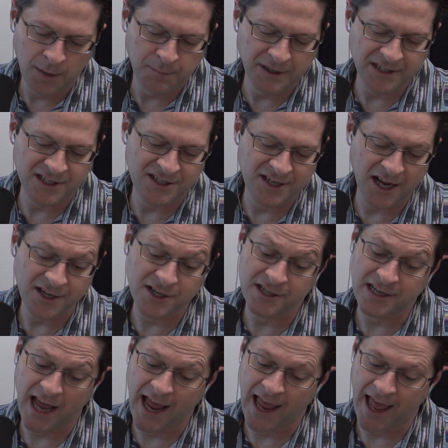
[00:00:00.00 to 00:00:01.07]
but such
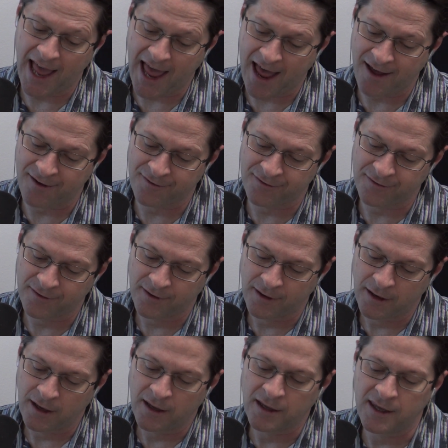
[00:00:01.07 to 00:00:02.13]
as I have
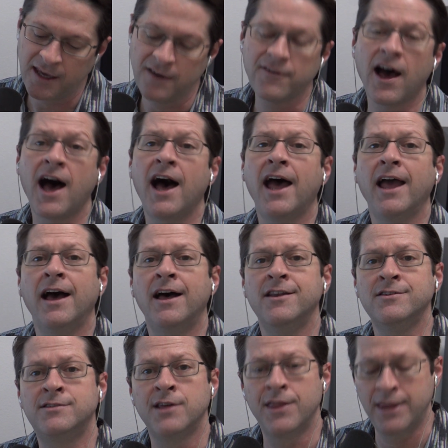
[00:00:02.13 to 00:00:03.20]
give I
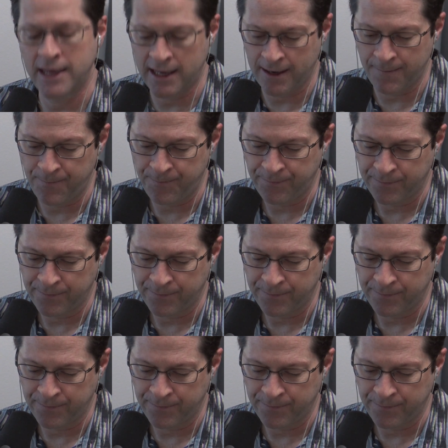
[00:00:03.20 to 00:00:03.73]
unto thee.